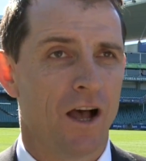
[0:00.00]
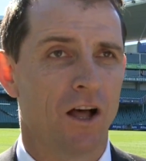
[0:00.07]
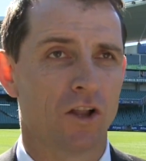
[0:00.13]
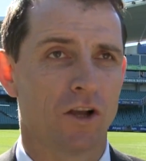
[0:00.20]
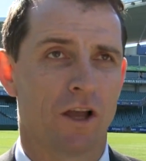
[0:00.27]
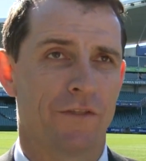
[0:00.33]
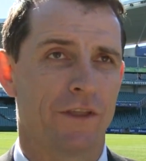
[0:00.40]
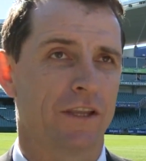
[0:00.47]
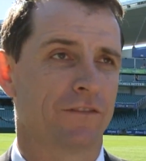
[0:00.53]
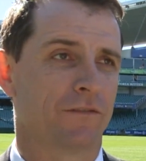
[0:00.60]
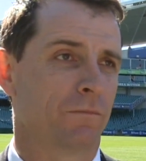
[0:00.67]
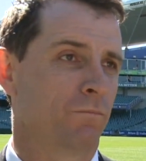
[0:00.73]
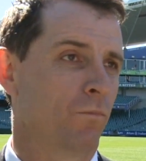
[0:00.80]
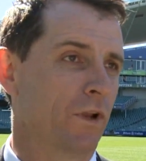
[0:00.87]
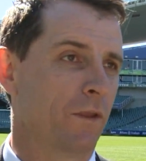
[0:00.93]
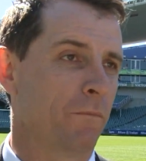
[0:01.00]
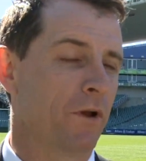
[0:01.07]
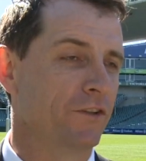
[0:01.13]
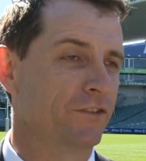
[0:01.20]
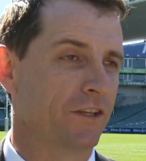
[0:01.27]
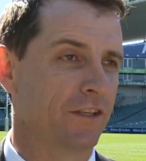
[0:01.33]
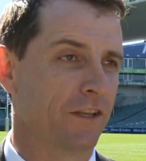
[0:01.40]
Oh, look, I think it's one of the
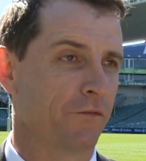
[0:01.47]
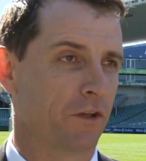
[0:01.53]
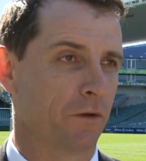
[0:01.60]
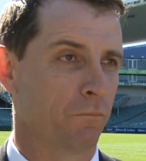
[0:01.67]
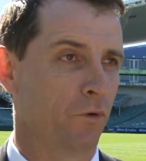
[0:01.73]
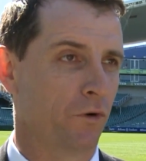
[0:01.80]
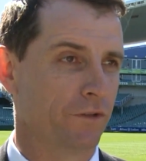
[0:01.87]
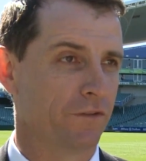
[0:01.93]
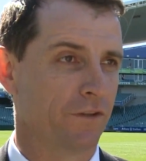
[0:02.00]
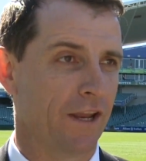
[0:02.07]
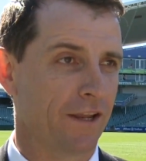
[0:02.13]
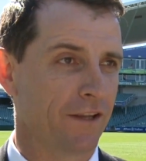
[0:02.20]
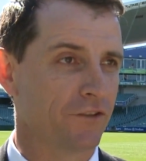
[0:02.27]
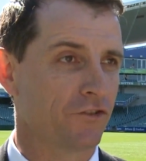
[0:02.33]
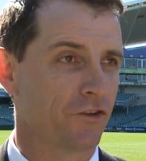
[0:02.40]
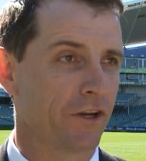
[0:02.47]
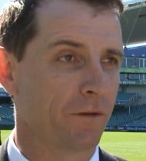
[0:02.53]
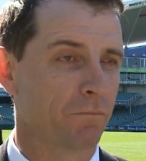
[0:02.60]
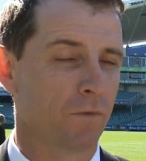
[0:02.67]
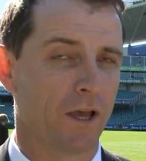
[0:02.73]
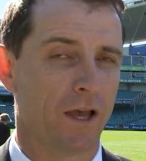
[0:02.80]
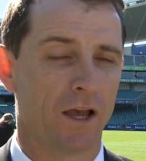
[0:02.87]
most significant points in our
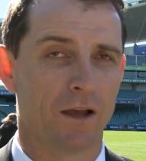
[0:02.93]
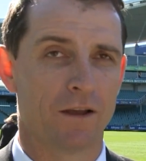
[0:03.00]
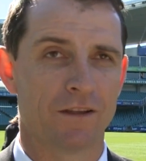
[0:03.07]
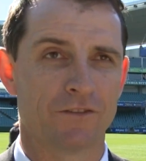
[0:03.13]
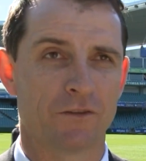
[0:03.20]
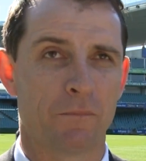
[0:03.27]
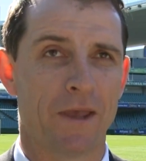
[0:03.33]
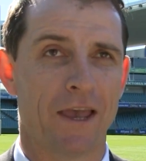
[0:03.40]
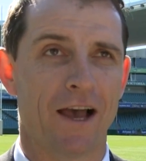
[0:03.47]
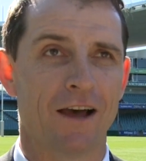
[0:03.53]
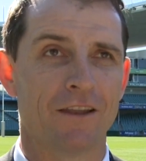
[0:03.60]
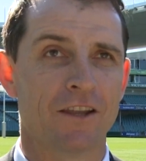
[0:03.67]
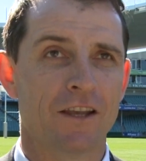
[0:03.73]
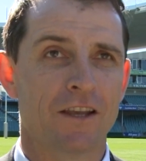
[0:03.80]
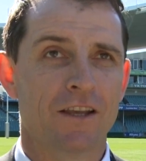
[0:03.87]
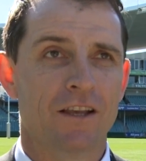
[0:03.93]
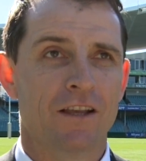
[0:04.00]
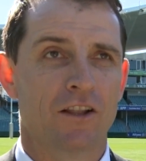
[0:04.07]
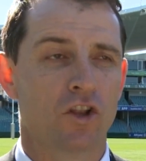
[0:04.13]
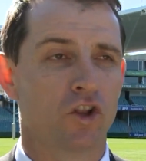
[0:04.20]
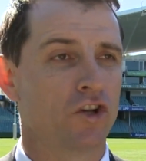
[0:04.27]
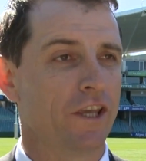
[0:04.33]
history. It's about
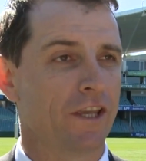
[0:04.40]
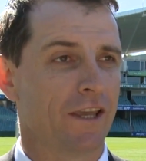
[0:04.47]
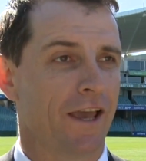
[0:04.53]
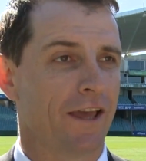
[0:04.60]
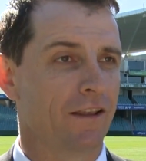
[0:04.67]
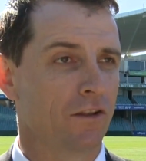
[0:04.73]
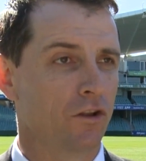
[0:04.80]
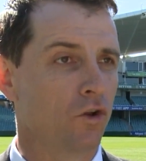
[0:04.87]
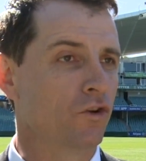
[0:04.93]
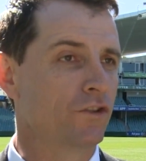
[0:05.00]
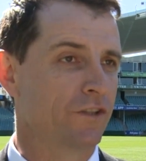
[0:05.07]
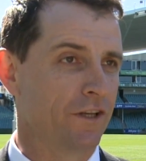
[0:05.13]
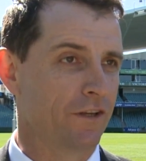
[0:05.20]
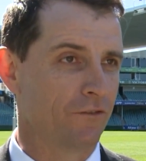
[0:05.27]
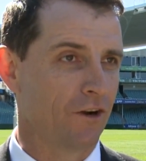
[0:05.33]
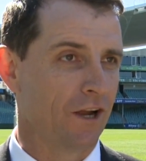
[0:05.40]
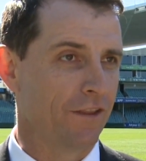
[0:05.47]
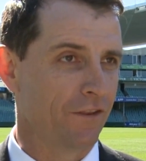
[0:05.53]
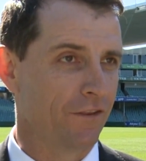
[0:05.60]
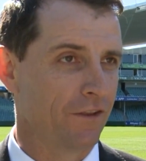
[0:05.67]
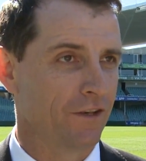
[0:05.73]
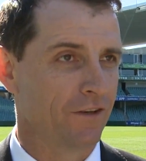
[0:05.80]
looking at launching
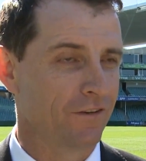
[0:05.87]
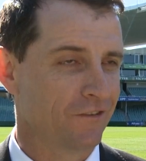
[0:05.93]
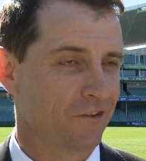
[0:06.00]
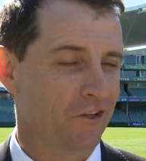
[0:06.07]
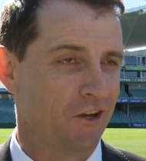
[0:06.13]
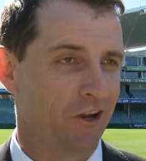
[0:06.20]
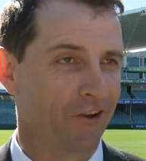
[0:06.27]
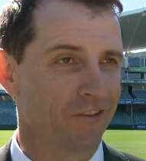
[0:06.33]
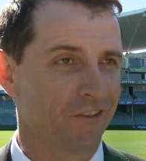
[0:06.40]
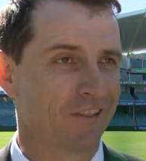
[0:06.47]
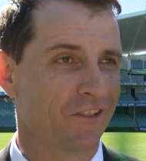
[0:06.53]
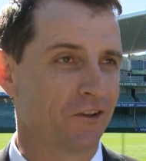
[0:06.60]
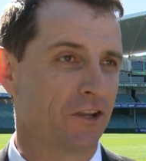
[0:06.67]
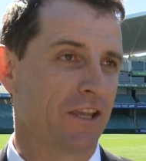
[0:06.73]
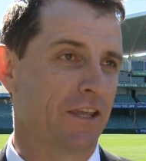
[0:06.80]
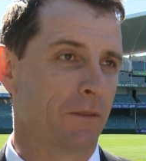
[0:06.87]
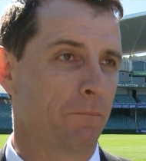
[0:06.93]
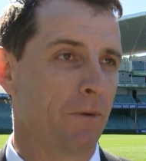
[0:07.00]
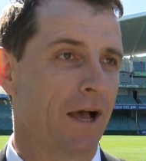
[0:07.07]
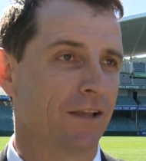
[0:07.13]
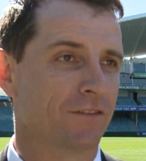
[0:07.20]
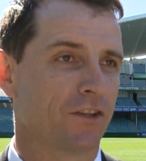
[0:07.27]
rather than looking at the
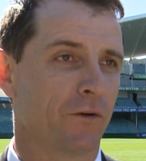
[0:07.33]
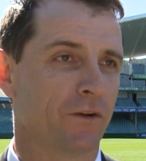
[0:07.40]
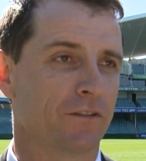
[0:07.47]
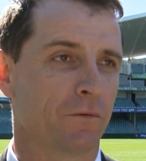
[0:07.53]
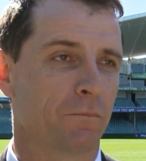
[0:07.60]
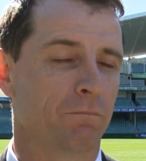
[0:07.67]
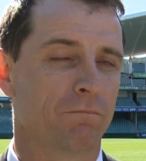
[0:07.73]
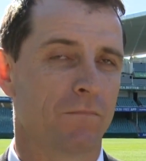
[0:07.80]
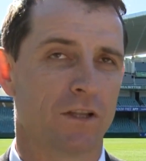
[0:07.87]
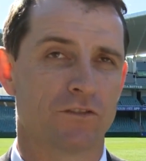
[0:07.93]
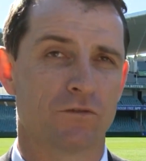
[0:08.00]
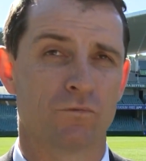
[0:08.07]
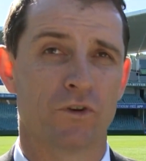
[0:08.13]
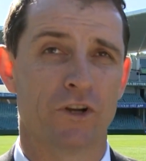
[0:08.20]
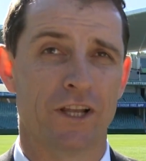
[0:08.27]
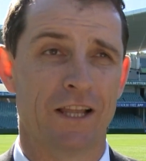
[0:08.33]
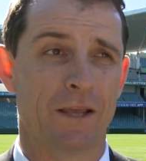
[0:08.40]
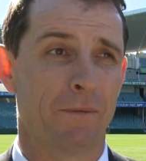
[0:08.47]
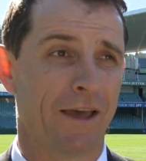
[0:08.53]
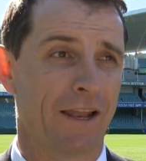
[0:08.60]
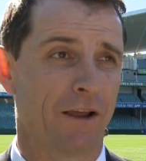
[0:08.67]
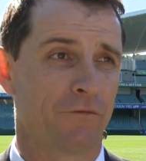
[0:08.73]
past. So it's really
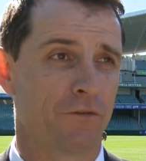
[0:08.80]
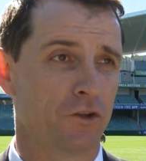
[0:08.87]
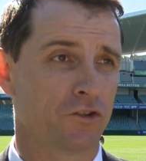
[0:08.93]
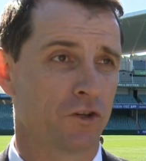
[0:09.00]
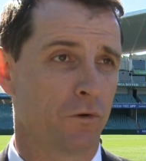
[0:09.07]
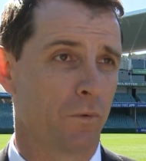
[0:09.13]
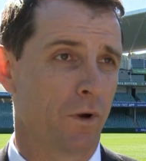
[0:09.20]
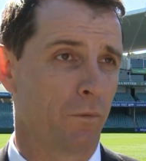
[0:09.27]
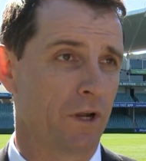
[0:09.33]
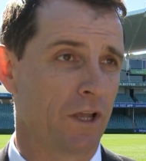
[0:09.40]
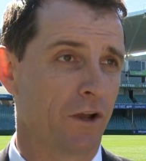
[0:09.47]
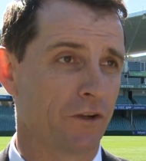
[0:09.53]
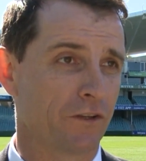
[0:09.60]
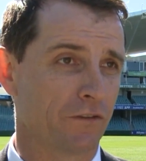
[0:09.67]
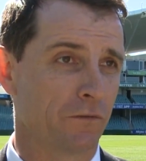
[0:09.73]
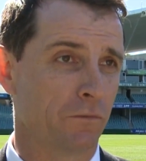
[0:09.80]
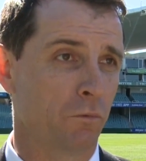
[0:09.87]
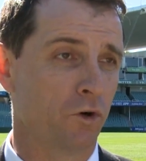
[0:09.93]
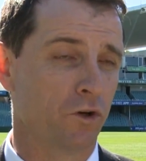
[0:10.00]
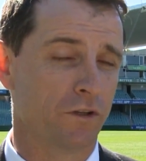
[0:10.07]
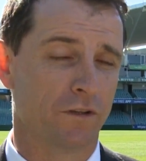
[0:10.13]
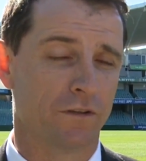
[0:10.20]
about our future and where we're going as a
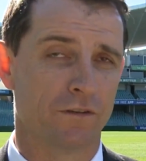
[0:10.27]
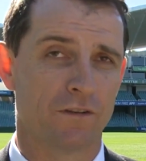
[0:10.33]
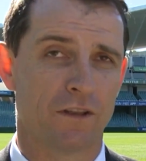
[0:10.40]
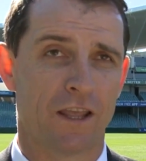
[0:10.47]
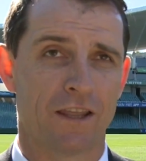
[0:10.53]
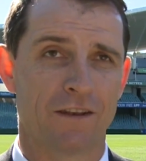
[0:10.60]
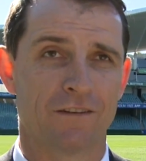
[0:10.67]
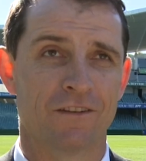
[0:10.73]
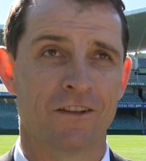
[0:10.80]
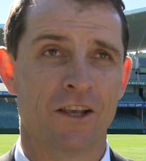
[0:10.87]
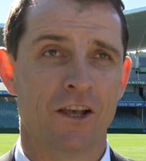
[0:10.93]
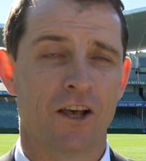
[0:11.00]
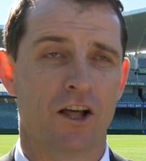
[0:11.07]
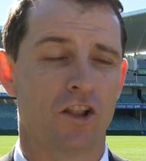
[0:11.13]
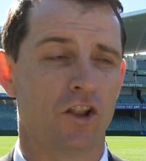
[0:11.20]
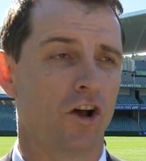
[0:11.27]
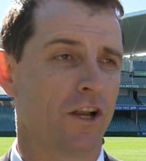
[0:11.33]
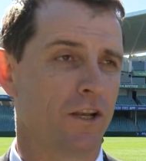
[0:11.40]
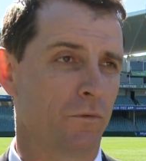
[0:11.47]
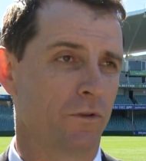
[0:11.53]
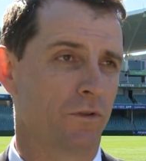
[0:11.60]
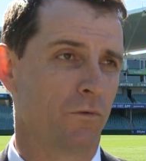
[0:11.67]
sport, and
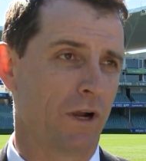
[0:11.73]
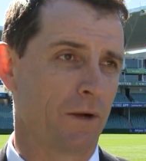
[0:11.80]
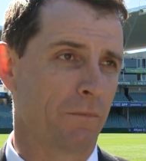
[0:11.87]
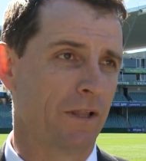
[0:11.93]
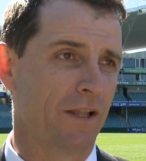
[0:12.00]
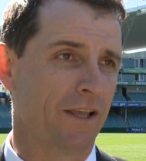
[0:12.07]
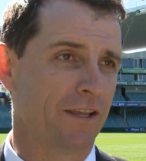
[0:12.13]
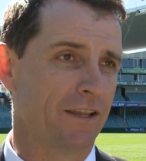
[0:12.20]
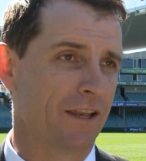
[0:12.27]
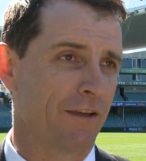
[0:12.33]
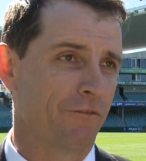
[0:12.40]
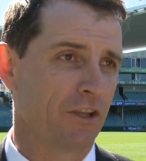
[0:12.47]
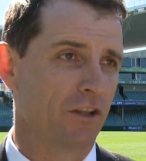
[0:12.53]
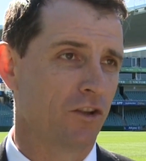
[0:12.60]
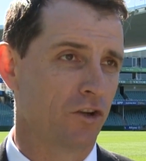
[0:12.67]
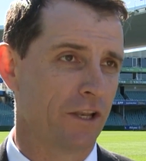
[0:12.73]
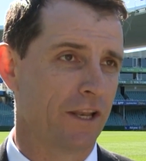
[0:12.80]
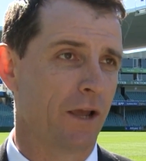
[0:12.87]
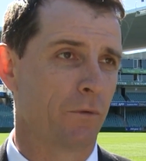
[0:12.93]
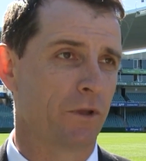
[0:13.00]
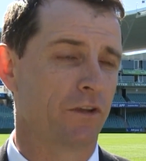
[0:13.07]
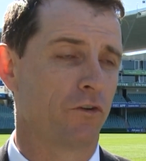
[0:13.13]
aligning with the Rugby League and having a look at
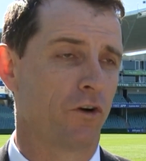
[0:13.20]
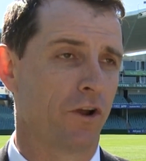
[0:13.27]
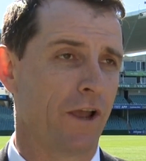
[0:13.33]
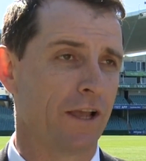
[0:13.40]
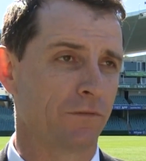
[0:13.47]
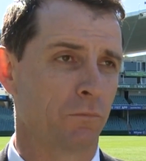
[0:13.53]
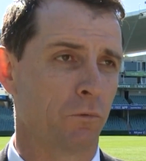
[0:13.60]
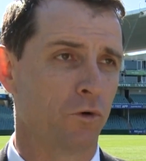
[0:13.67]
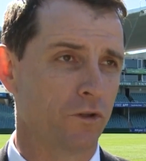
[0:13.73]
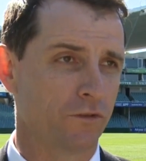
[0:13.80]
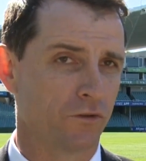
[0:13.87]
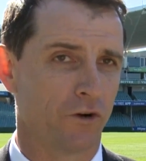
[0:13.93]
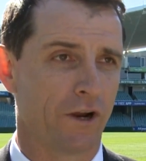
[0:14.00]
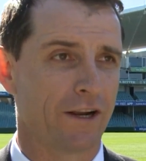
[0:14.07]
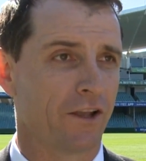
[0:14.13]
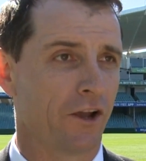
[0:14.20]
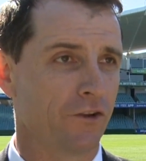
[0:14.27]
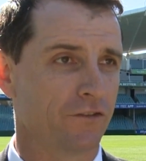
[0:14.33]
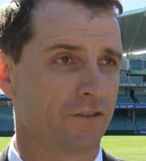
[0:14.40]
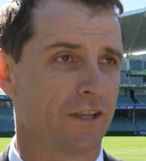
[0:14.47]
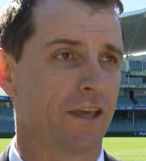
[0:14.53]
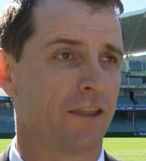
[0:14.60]
how we can grow our sports or our
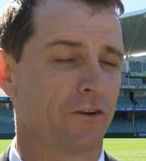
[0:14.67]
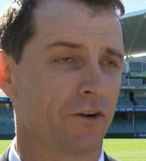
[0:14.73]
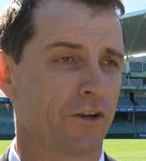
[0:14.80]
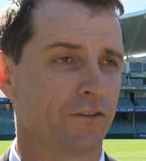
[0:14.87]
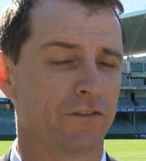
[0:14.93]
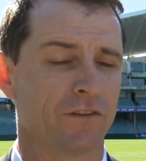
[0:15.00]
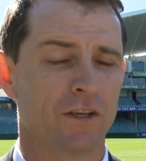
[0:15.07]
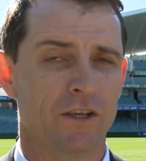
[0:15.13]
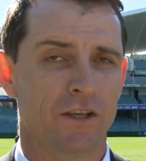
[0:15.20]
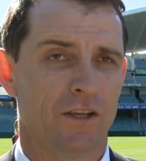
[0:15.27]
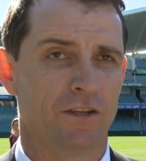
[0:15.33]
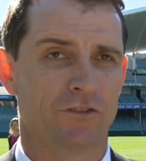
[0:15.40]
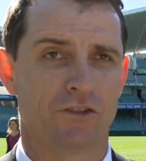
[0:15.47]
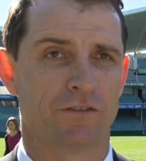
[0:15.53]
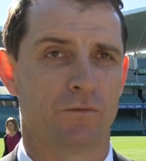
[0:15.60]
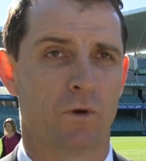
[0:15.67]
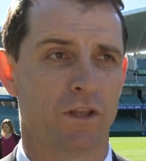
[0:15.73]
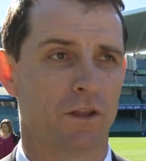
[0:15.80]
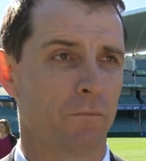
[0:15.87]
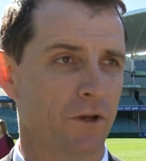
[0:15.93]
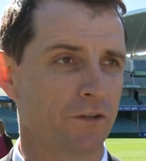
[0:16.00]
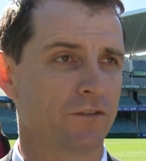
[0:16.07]
codes together is just one
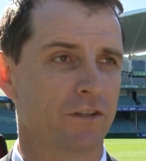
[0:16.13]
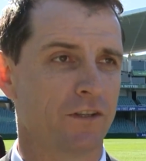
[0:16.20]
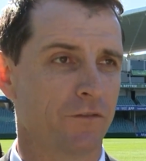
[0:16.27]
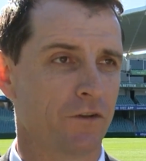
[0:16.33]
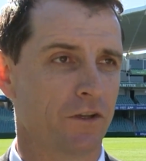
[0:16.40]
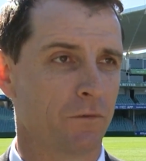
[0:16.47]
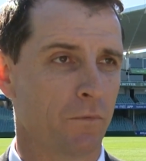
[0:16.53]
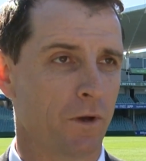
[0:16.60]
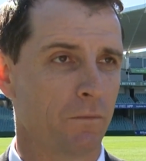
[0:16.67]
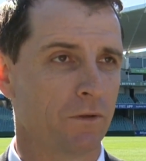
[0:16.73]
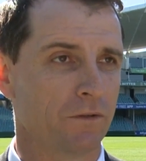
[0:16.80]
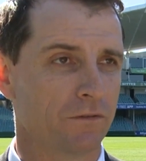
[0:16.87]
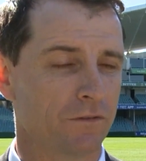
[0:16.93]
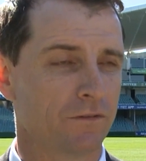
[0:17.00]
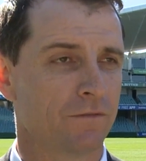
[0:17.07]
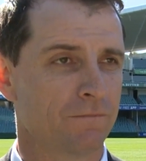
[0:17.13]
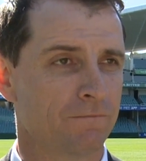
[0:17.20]
of the most significant moments.